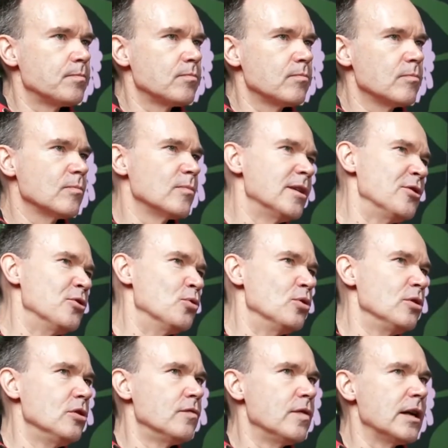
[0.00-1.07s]
when
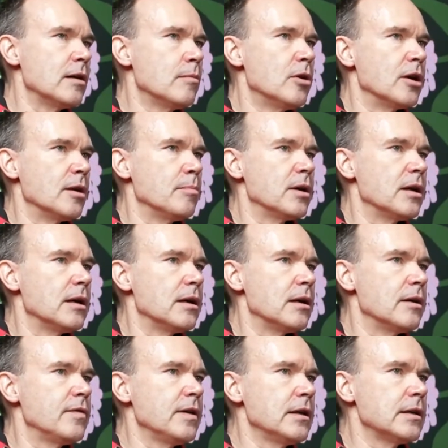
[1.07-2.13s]
you think about it. But
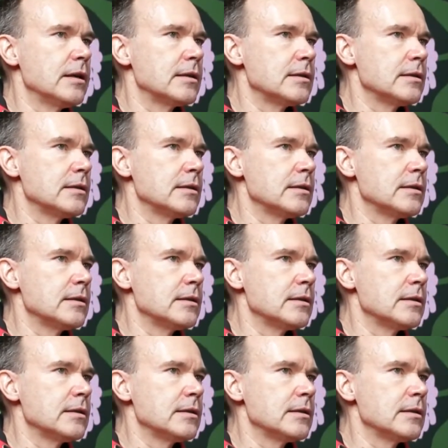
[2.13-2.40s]
I think that